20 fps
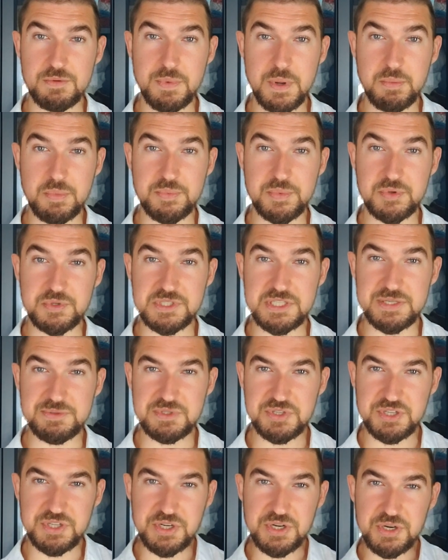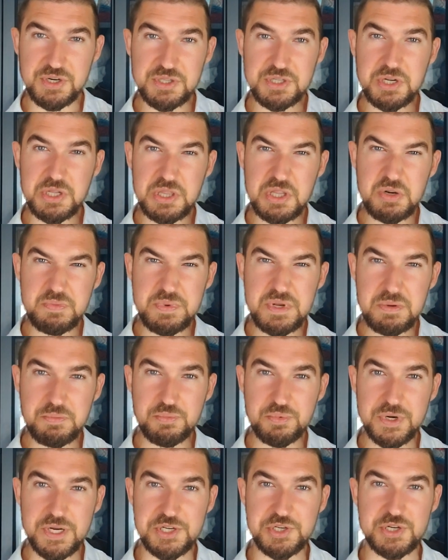to remember people's names, so you're under a little bit
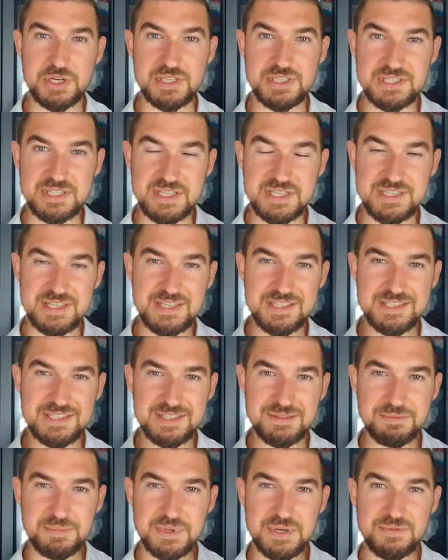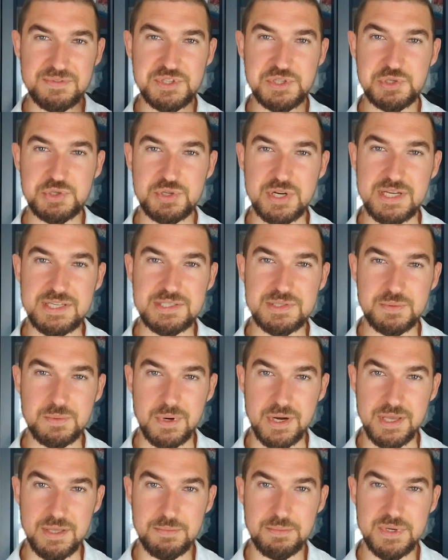of pressure. It's a bit of stress,
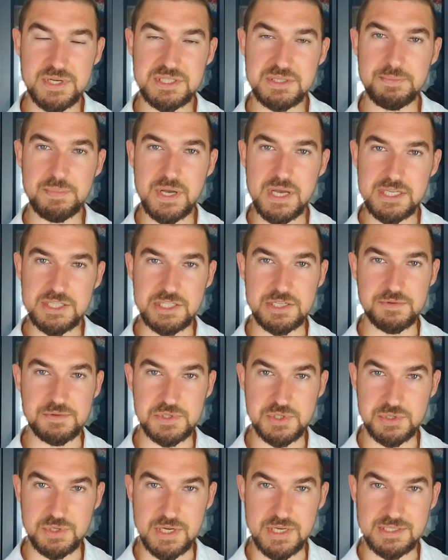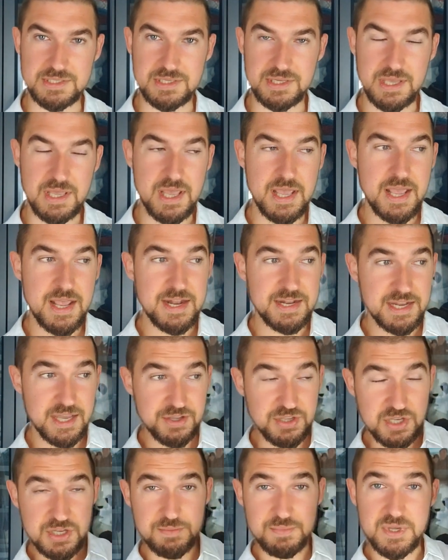right? But it's a positive stress. Now
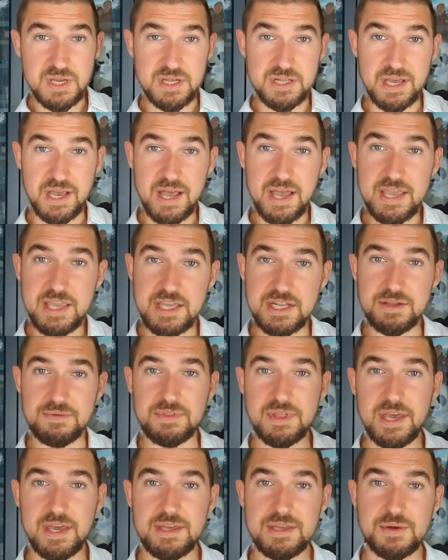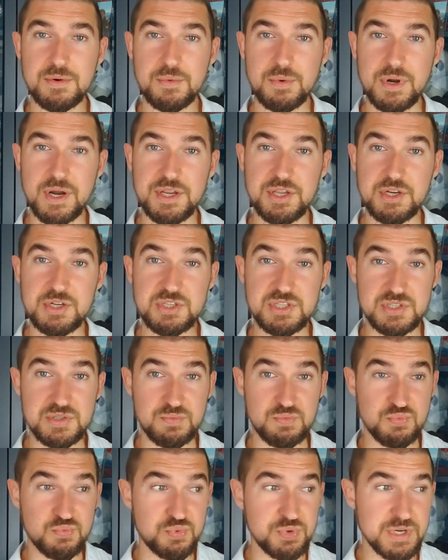you could be on the high end of that, where you're
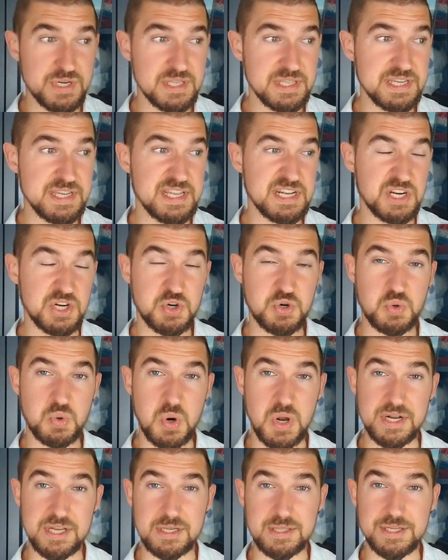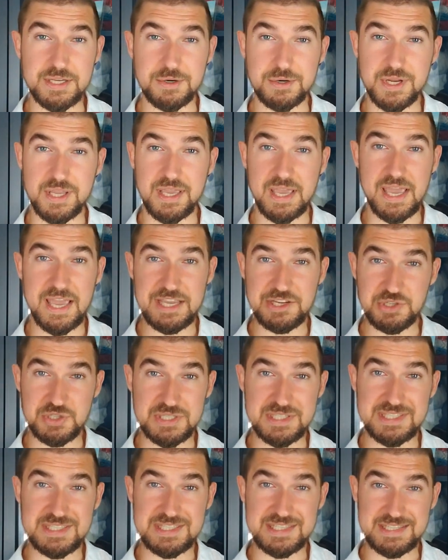just really in a chronically
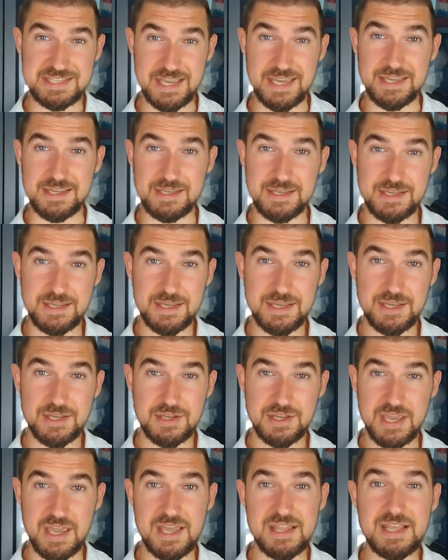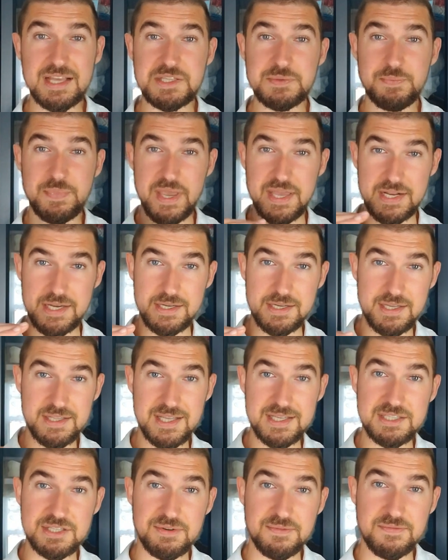anxious state. Okay, and that's beta.
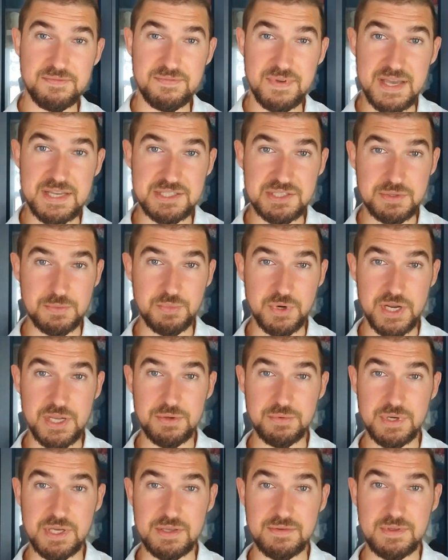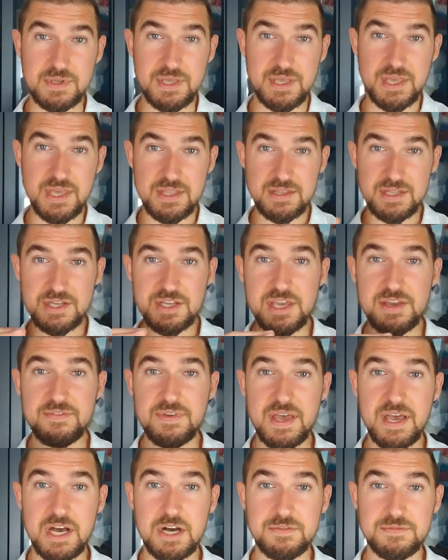That's your faster brainwave. Then you have
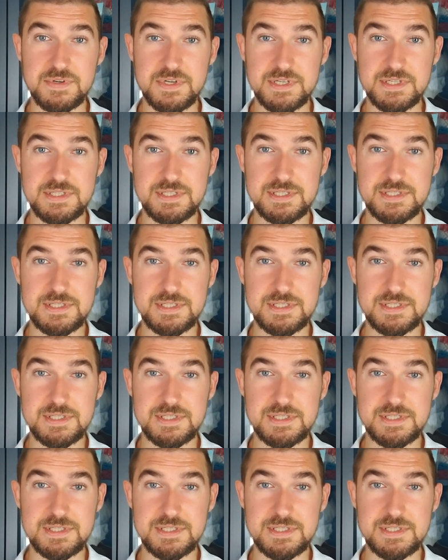alpha,